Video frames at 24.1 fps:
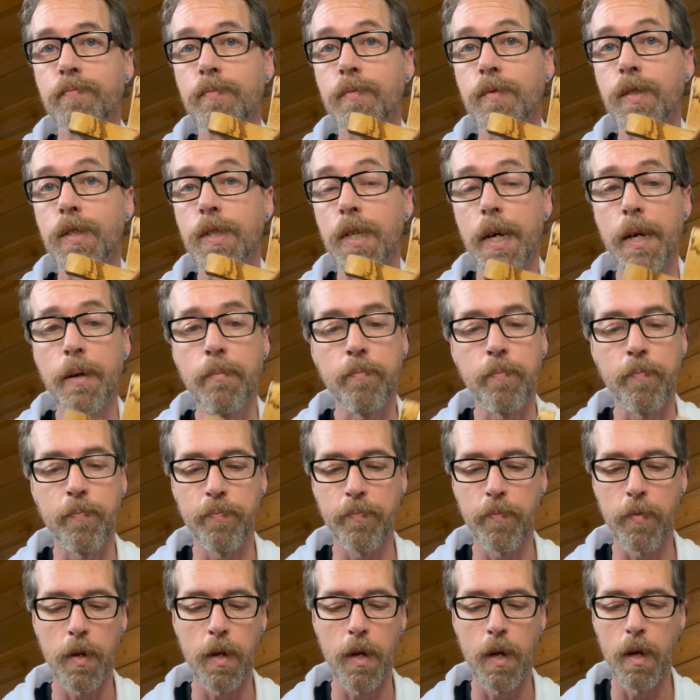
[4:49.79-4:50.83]
See?
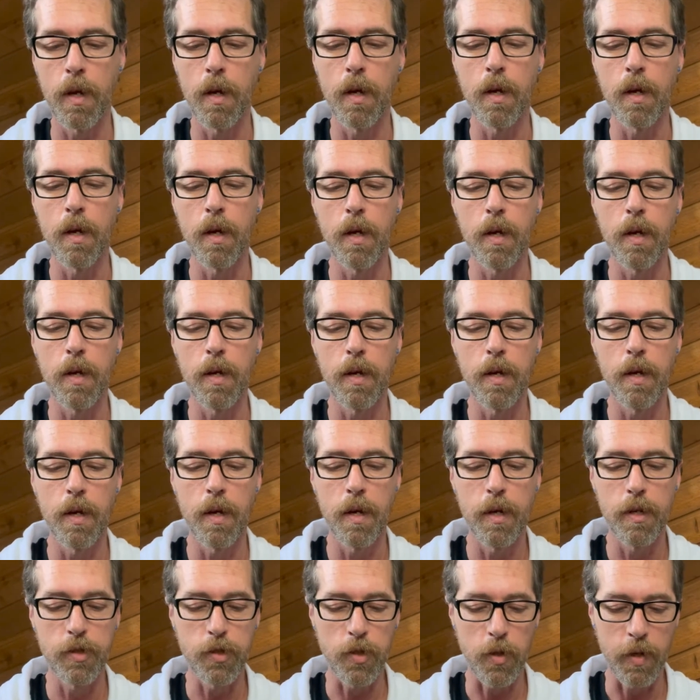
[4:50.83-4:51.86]

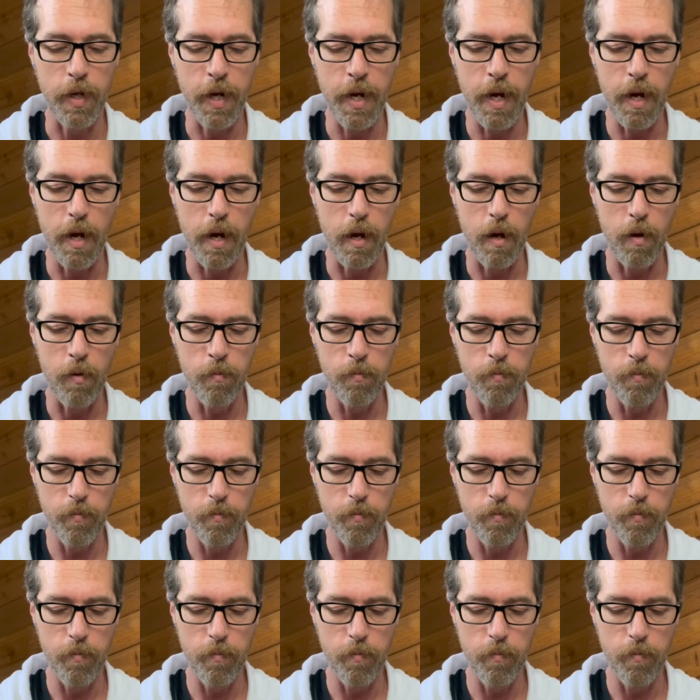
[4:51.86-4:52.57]
So now